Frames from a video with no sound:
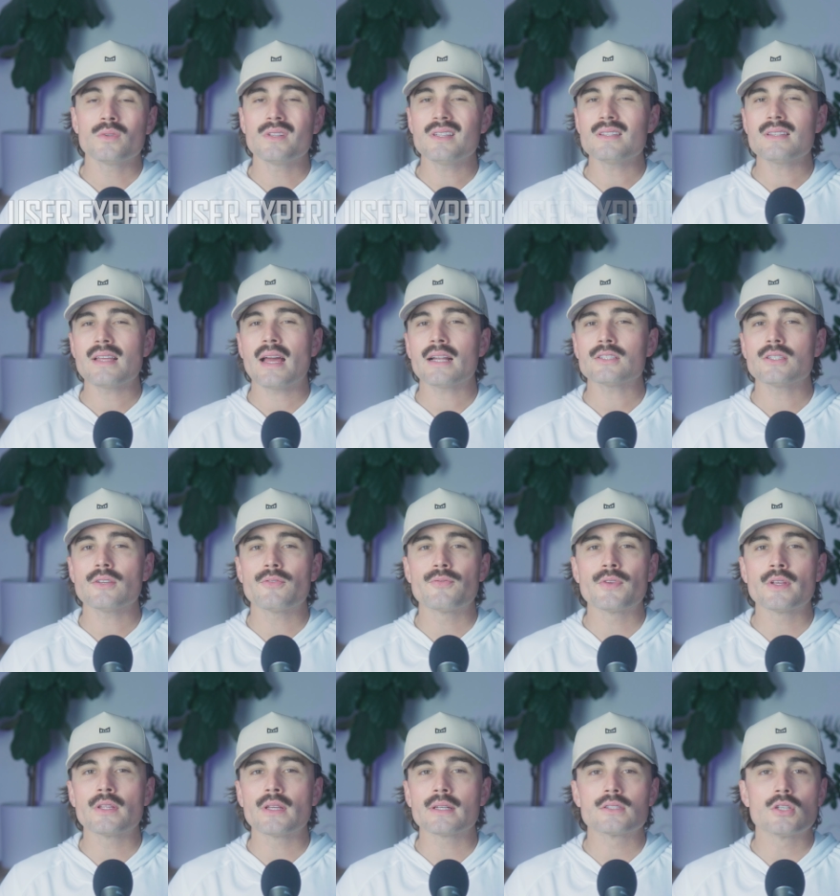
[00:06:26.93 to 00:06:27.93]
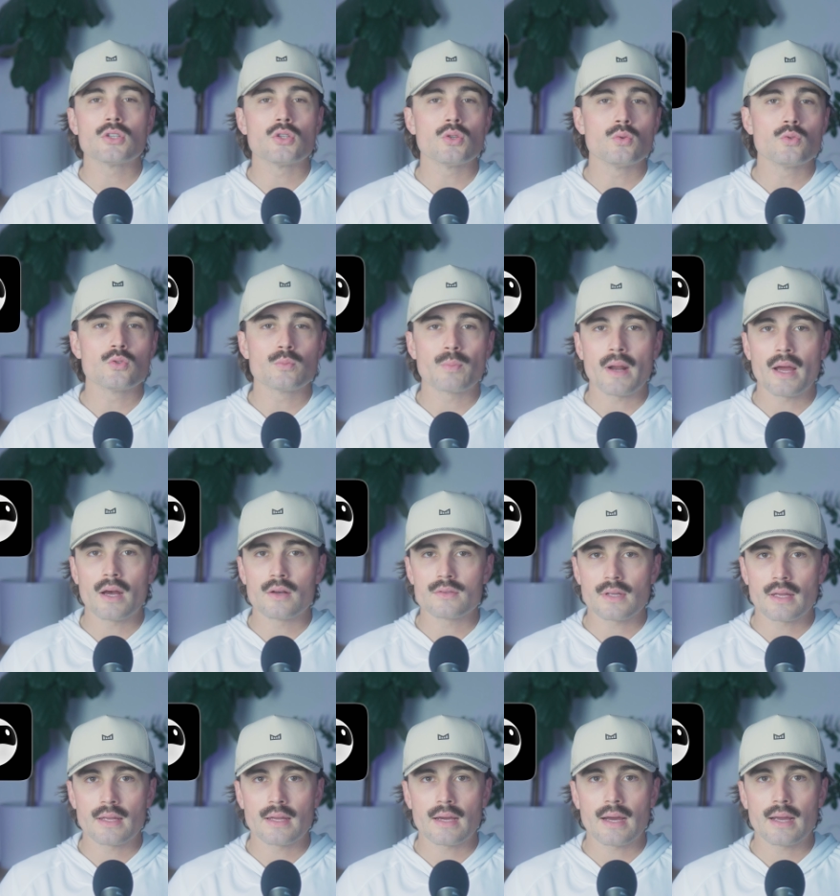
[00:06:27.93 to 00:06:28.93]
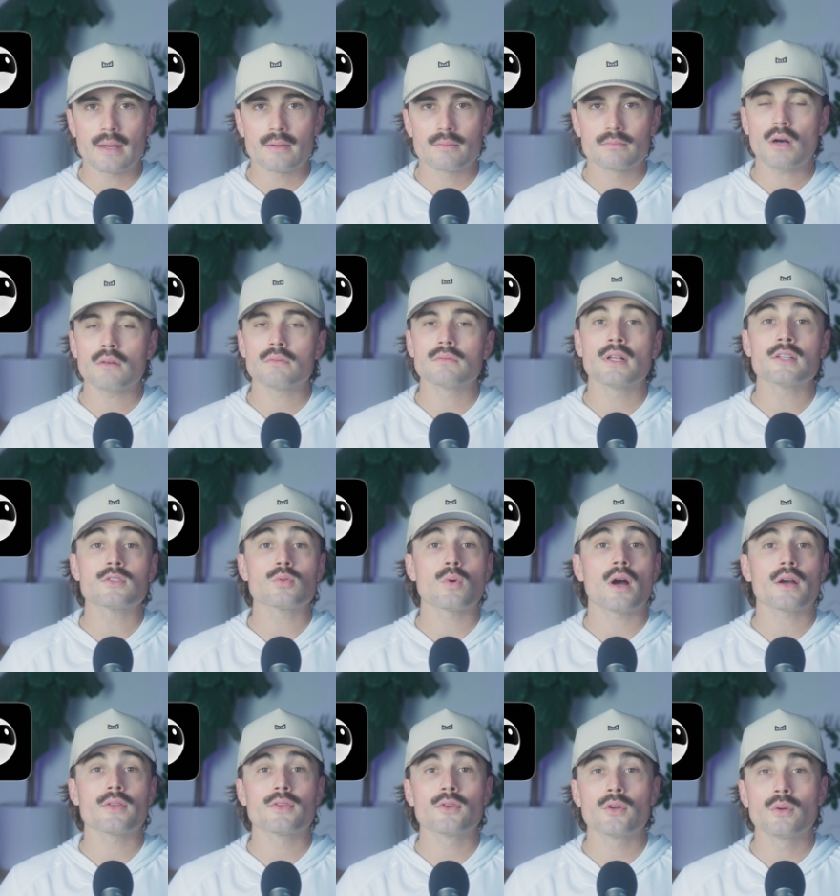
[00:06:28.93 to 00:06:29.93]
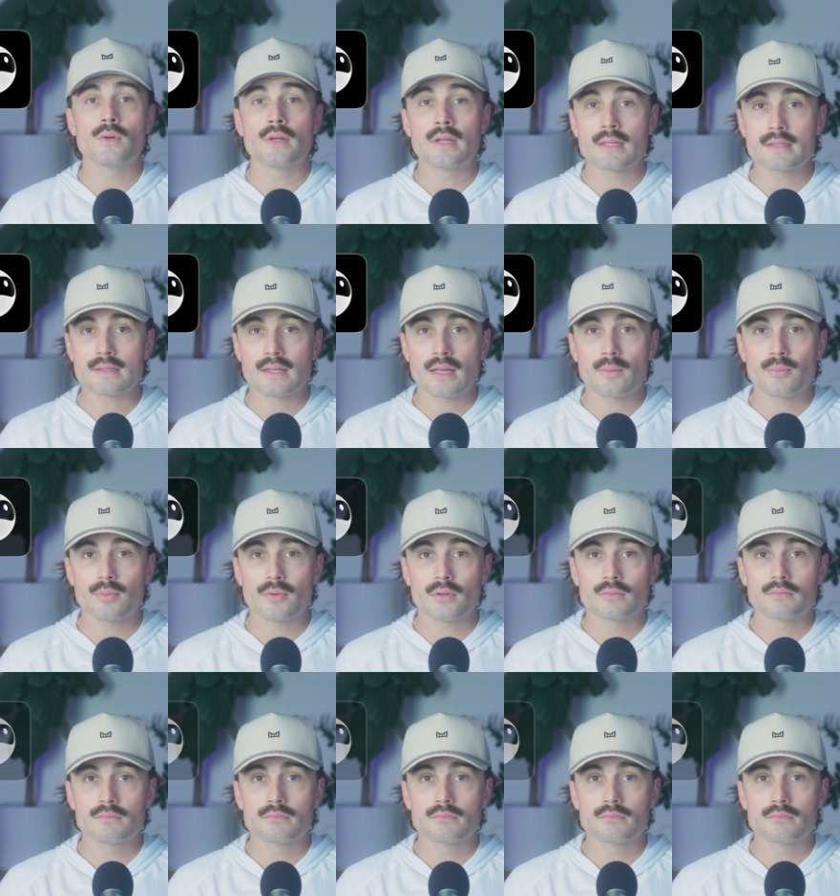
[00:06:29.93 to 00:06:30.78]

So what does it actually feel like to use Browse.ai? Well, let's walk through an example.